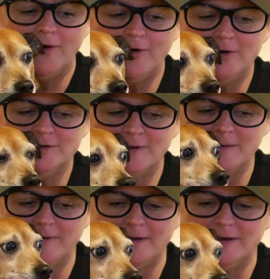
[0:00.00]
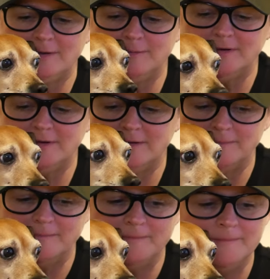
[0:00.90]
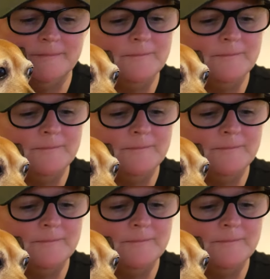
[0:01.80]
Who's my baby? Hmm?